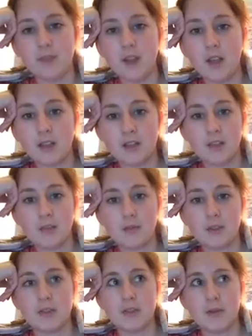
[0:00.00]
Actually, I'm
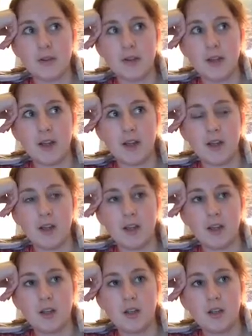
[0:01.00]
just about at
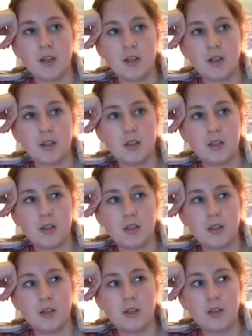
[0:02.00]

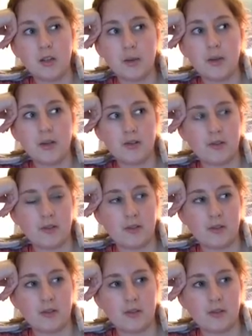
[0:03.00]
200.